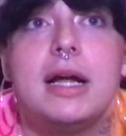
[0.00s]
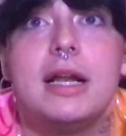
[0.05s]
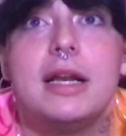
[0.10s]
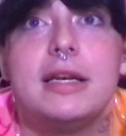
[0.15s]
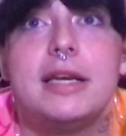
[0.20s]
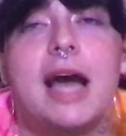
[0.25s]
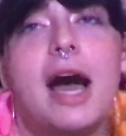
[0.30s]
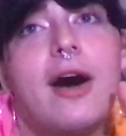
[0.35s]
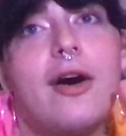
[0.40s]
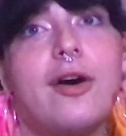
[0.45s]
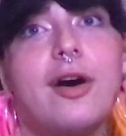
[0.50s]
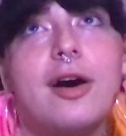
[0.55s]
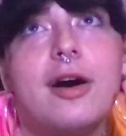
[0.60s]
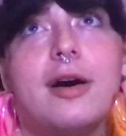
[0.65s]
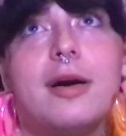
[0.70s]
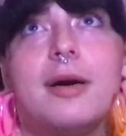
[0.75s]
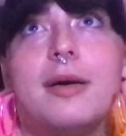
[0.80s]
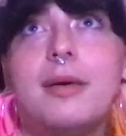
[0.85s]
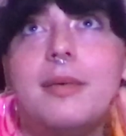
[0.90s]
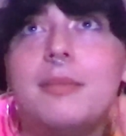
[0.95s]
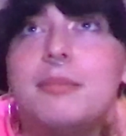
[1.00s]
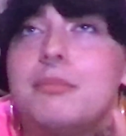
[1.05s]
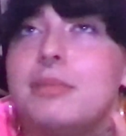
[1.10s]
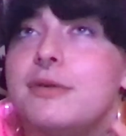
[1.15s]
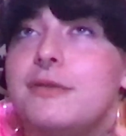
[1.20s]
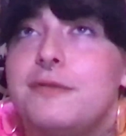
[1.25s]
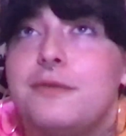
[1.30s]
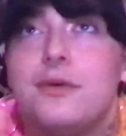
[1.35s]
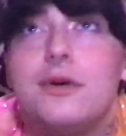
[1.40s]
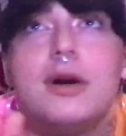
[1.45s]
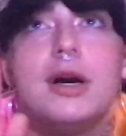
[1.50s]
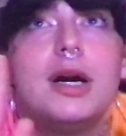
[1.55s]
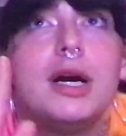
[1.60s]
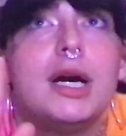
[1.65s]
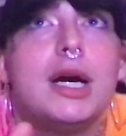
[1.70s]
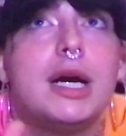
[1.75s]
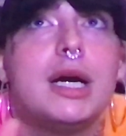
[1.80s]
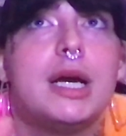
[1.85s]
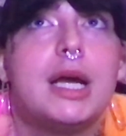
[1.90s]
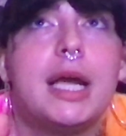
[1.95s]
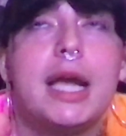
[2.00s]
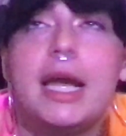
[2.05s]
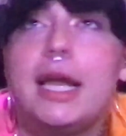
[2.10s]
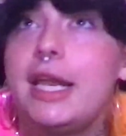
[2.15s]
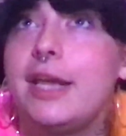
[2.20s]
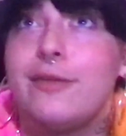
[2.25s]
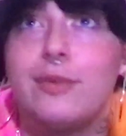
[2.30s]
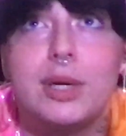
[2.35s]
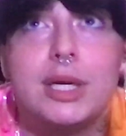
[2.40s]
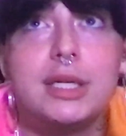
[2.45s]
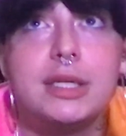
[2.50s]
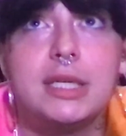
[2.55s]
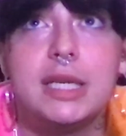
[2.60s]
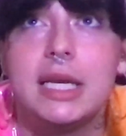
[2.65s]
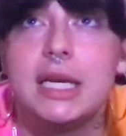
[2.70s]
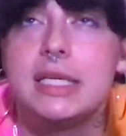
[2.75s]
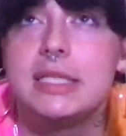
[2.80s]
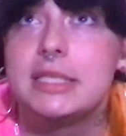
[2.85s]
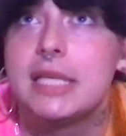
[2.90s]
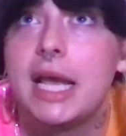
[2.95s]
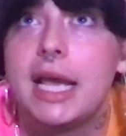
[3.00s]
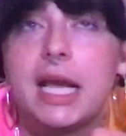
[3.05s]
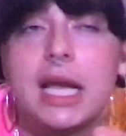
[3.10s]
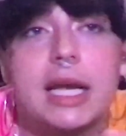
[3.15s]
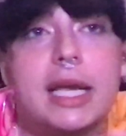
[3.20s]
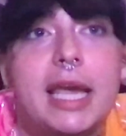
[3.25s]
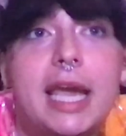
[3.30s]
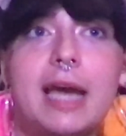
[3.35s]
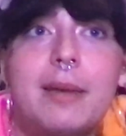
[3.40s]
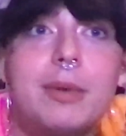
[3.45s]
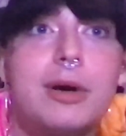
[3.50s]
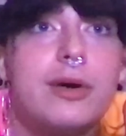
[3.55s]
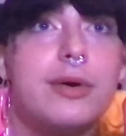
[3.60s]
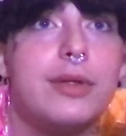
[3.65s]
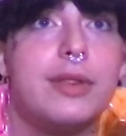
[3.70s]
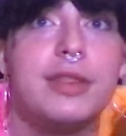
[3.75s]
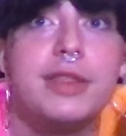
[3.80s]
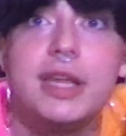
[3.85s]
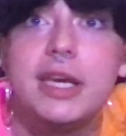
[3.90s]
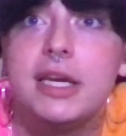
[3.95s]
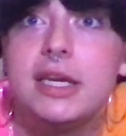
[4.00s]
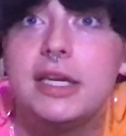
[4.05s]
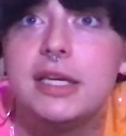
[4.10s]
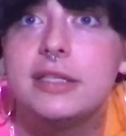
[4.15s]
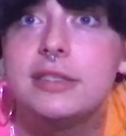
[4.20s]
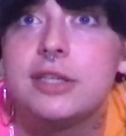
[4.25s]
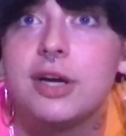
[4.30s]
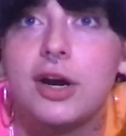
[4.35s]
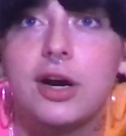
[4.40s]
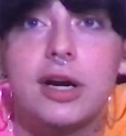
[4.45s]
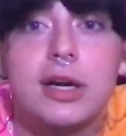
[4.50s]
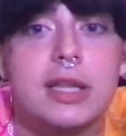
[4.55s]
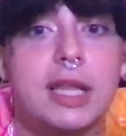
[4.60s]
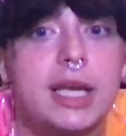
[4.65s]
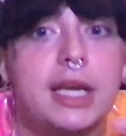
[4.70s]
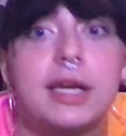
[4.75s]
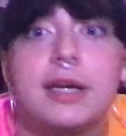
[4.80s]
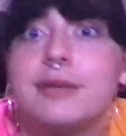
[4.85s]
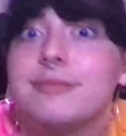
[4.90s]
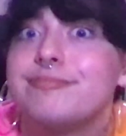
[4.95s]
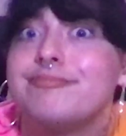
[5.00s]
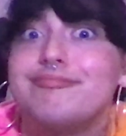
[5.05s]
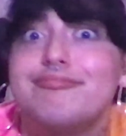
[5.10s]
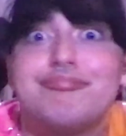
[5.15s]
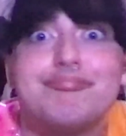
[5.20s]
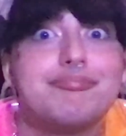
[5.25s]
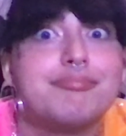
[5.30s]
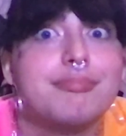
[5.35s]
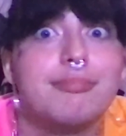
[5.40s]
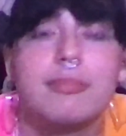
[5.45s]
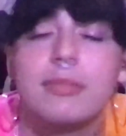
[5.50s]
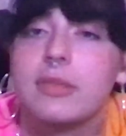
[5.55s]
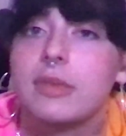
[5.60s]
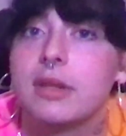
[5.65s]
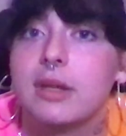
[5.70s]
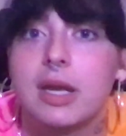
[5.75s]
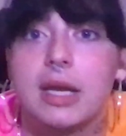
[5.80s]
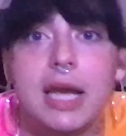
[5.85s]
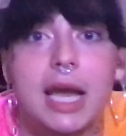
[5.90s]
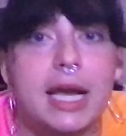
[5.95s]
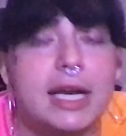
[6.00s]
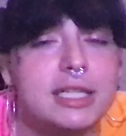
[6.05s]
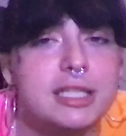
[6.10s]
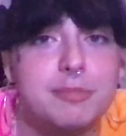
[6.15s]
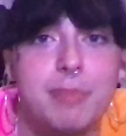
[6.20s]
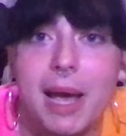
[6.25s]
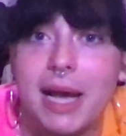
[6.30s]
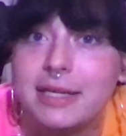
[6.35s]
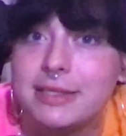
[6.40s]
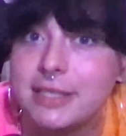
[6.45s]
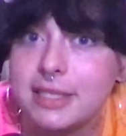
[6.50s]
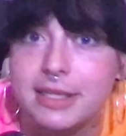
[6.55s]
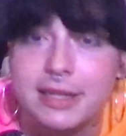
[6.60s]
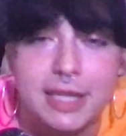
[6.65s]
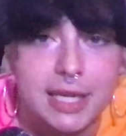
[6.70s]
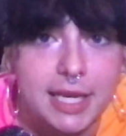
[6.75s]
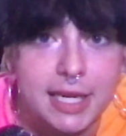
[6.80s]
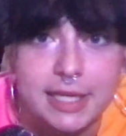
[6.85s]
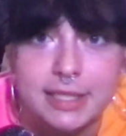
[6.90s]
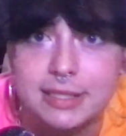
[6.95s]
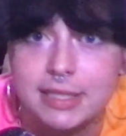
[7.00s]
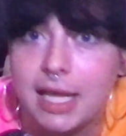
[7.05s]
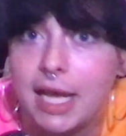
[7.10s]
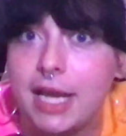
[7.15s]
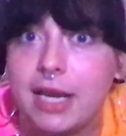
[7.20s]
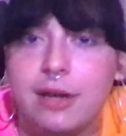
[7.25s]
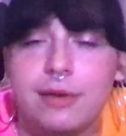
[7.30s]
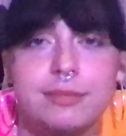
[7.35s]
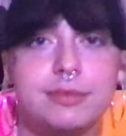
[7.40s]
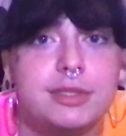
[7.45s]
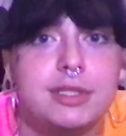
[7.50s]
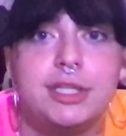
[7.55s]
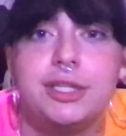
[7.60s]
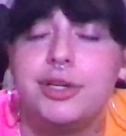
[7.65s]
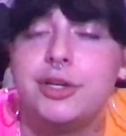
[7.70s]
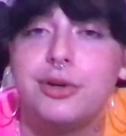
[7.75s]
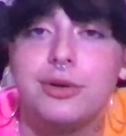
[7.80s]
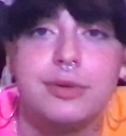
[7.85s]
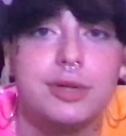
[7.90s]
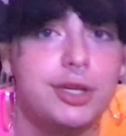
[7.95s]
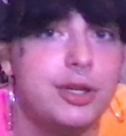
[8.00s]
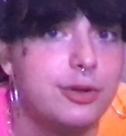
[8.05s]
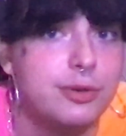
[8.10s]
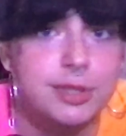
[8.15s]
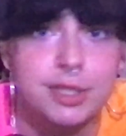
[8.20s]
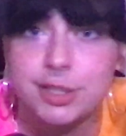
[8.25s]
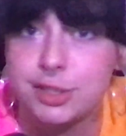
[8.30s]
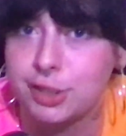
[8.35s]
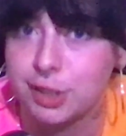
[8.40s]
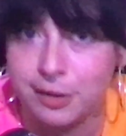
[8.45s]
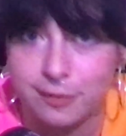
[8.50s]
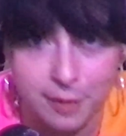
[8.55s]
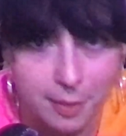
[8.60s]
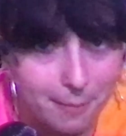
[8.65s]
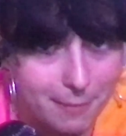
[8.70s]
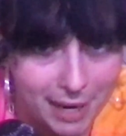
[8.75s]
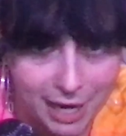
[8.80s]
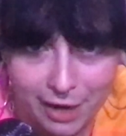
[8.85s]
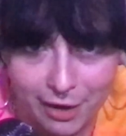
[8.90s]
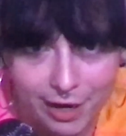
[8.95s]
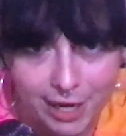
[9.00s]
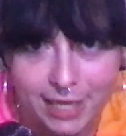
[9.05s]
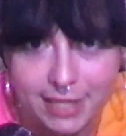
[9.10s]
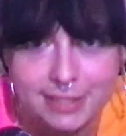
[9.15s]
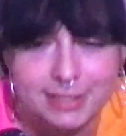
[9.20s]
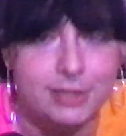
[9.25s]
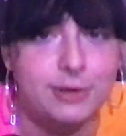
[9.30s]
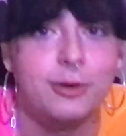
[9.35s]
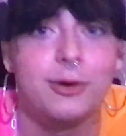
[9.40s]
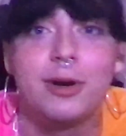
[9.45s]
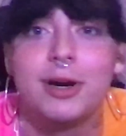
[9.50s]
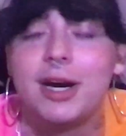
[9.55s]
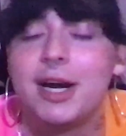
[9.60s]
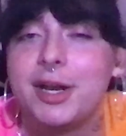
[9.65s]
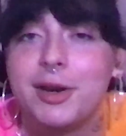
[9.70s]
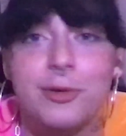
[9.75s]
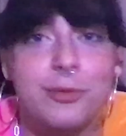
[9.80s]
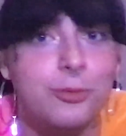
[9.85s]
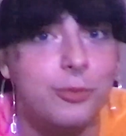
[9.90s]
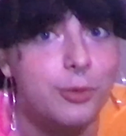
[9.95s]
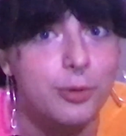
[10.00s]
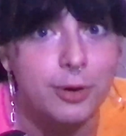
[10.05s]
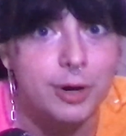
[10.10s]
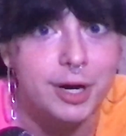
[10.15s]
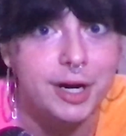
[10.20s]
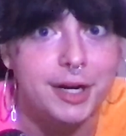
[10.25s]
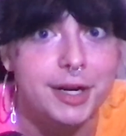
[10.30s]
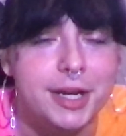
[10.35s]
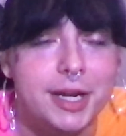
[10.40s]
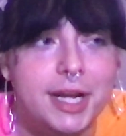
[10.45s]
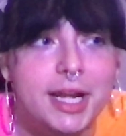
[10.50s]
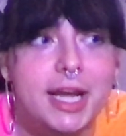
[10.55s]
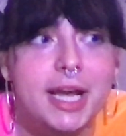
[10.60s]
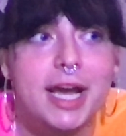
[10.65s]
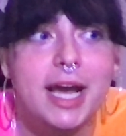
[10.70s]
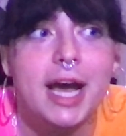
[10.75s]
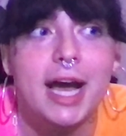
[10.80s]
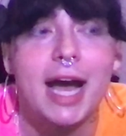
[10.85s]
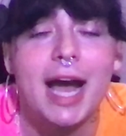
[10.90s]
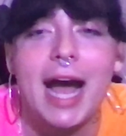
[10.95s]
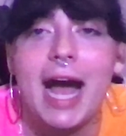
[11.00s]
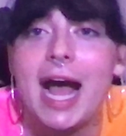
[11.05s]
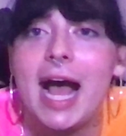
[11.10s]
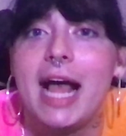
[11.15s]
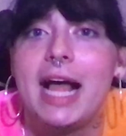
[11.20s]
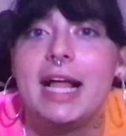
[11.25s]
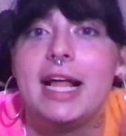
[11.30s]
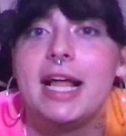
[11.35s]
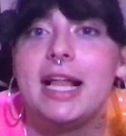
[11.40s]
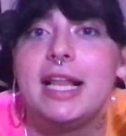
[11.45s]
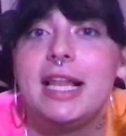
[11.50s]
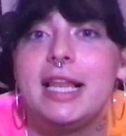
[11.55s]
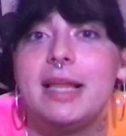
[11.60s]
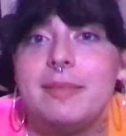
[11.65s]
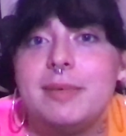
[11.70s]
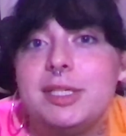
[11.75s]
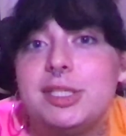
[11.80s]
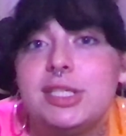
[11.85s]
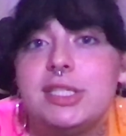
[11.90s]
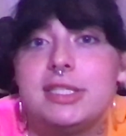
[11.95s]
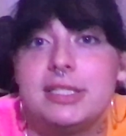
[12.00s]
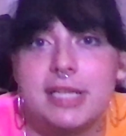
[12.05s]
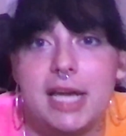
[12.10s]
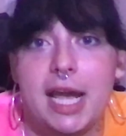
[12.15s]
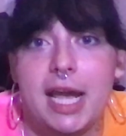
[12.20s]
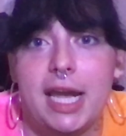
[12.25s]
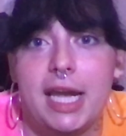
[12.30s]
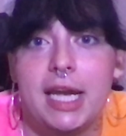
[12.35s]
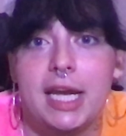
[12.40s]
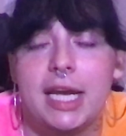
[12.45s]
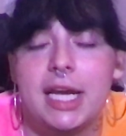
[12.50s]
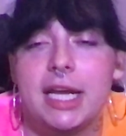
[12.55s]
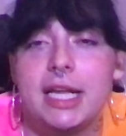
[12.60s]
now before anyone is like camo these are like expected things like you don't you don't deserve a merit or an award let me just say